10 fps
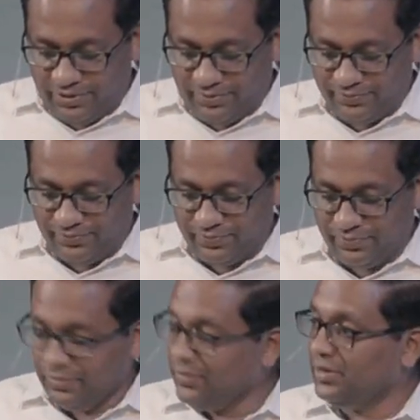
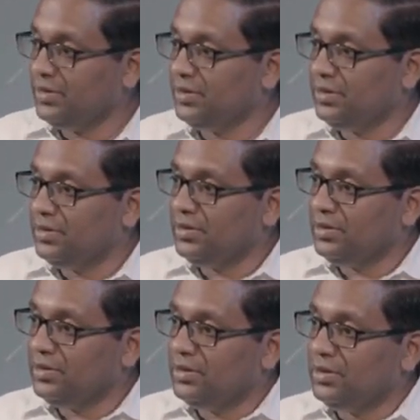Pride
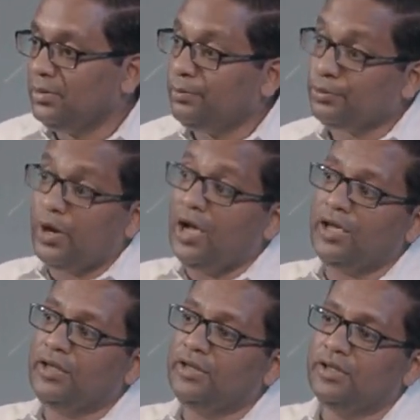
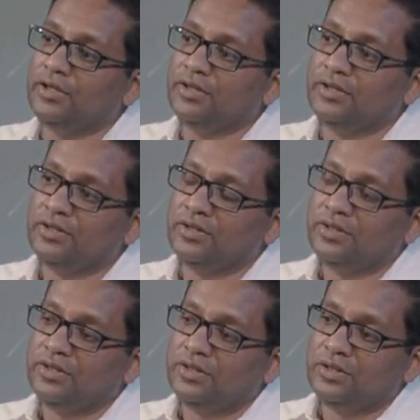causes us to
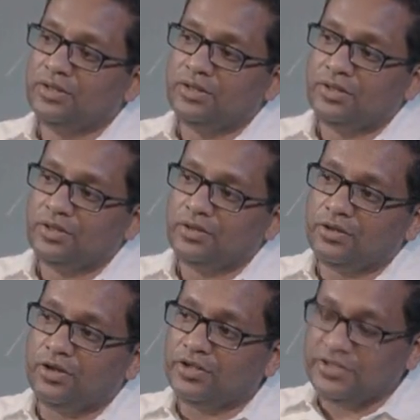judge those who
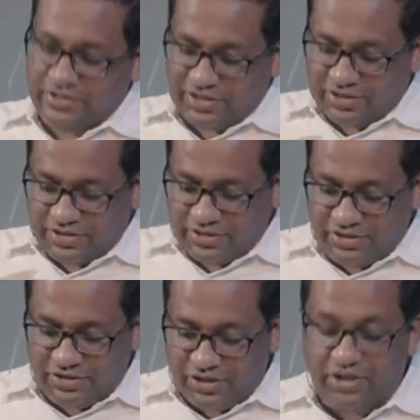yield to certain
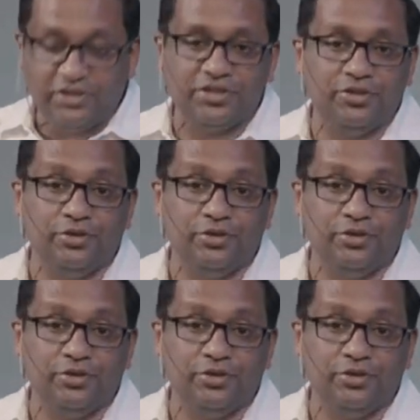sins